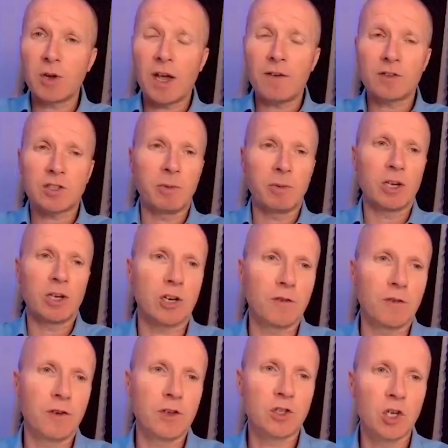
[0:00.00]
you ever so much
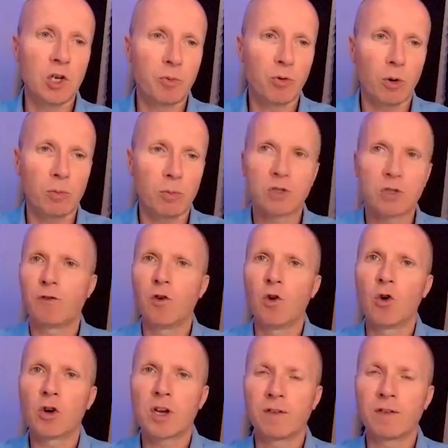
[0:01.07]
for SuperOps
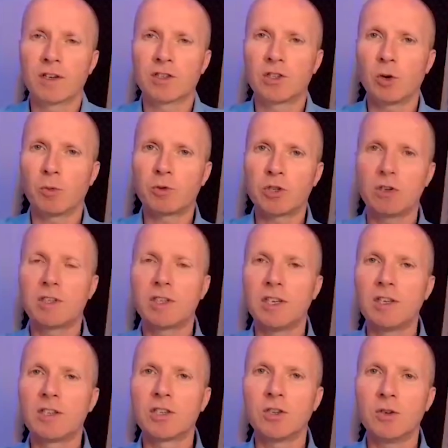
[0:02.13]
for giving us the
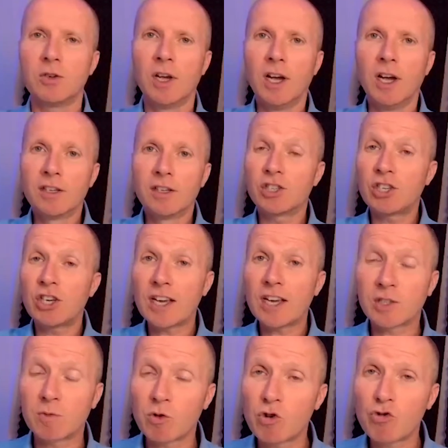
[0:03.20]
opportunity to share
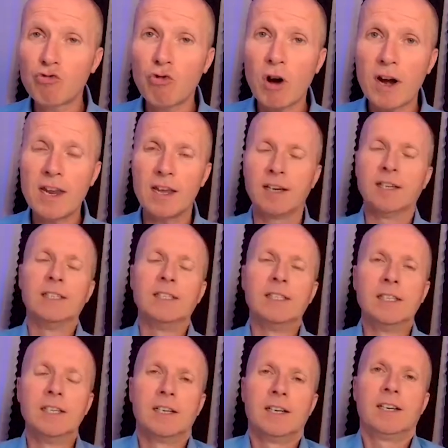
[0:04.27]
some great
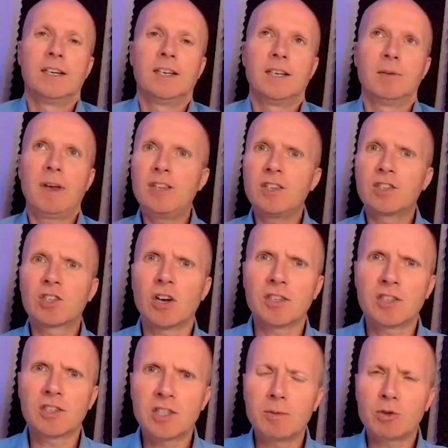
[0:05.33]

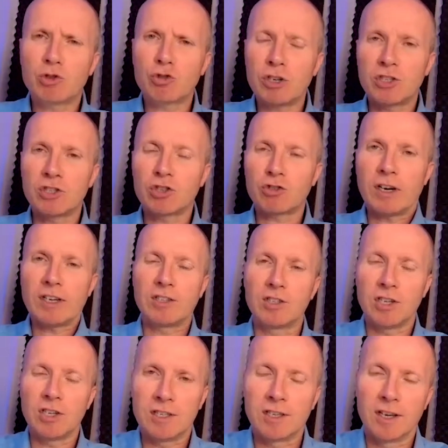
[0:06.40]
insights, tips, tricks and
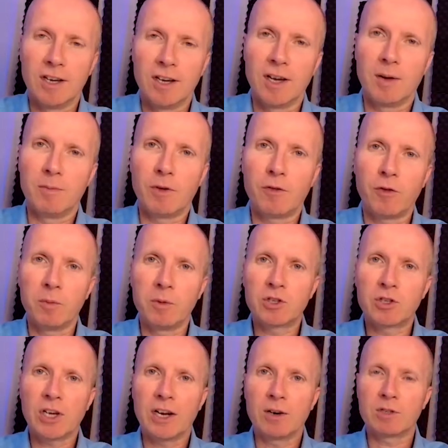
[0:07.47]
strategies from the
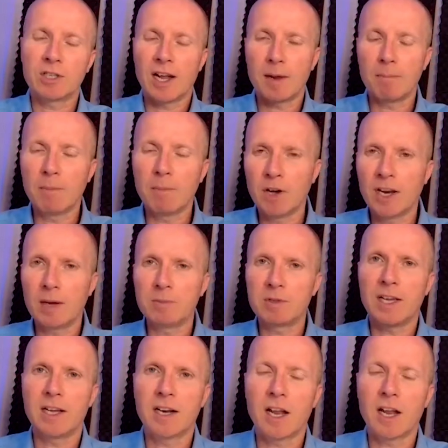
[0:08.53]
channel today. My name's
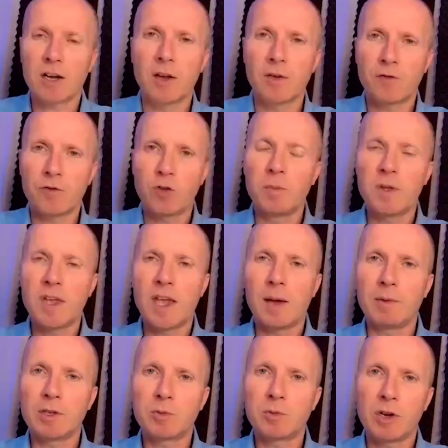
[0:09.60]
Ian Luckett from the
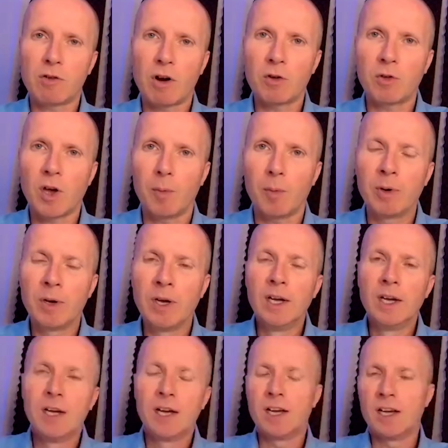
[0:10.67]
MSP Growth Hub
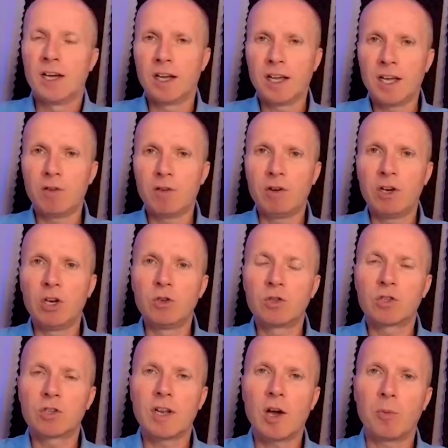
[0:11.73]
here in
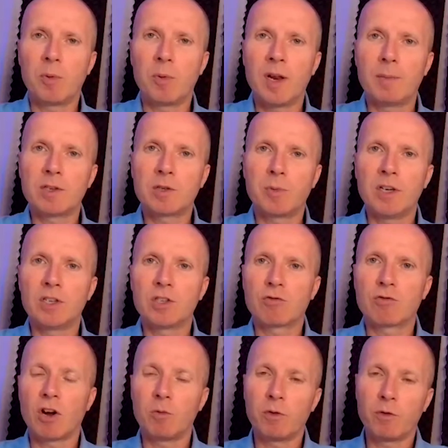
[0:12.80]
Luton, helping MSPs
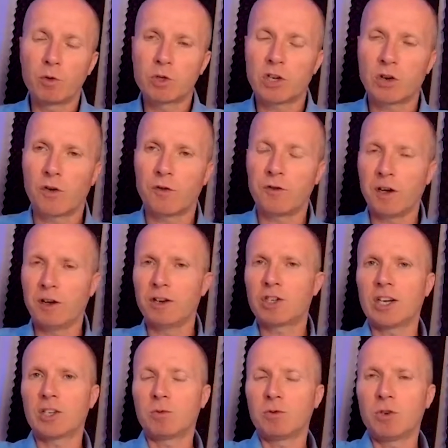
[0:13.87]
grow. We've also got Fiona
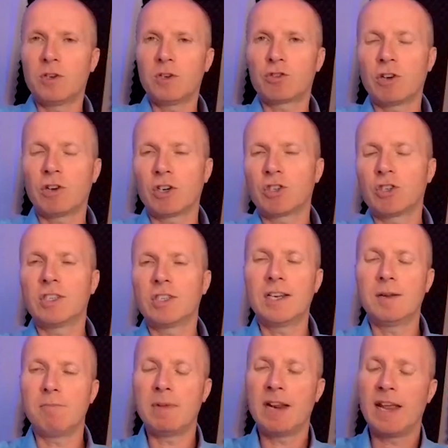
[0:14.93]
Chowes, we'll do introductions in
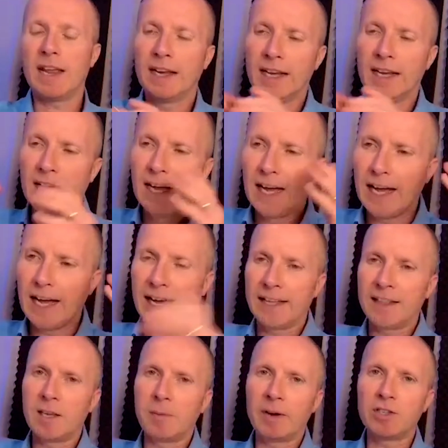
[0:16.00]
a minute,
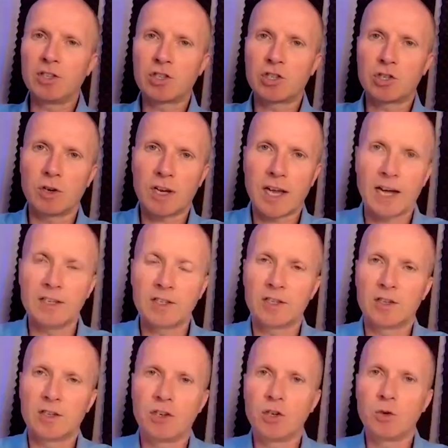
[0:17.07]
and the amazing Stuart
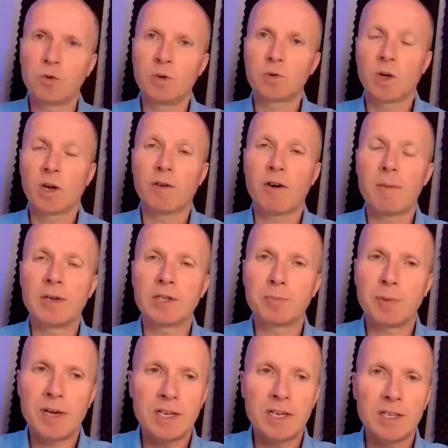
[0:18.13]
Gateson, who is one of our
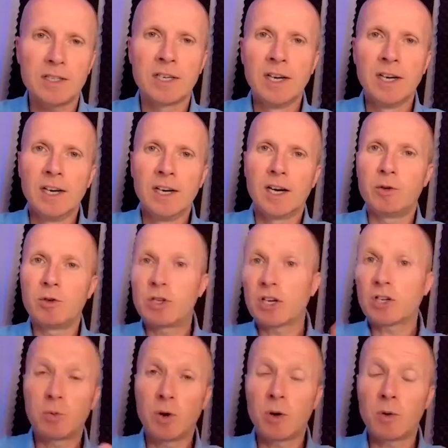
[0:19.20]
MSPs, who's
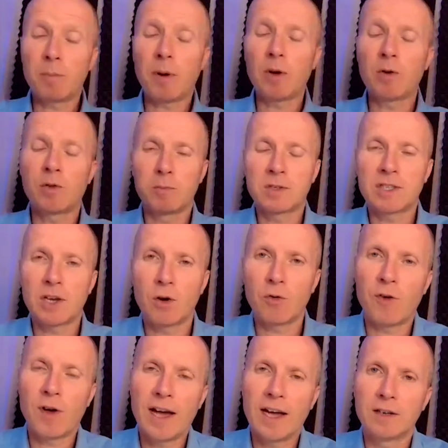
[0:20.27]
actually worked with both
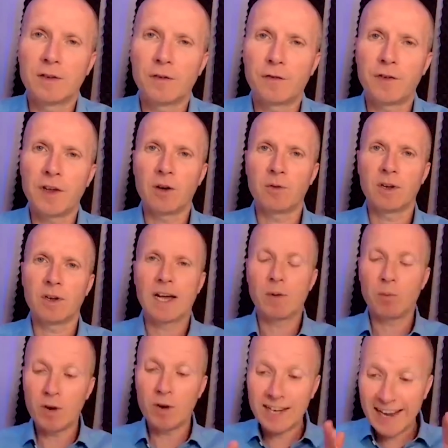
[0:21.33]
myself and Fiona.
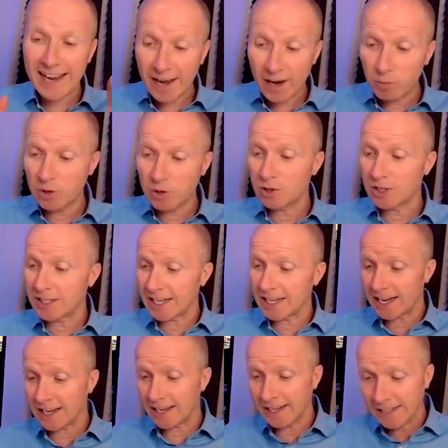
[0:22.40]
And we're going to help you
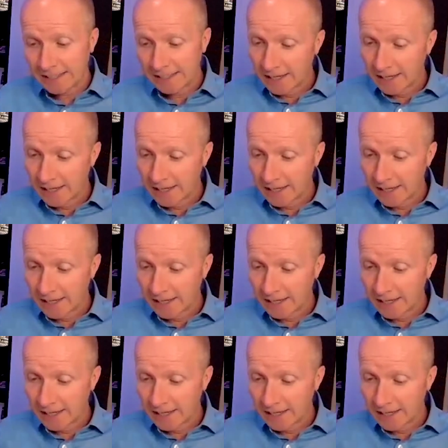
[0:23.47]
today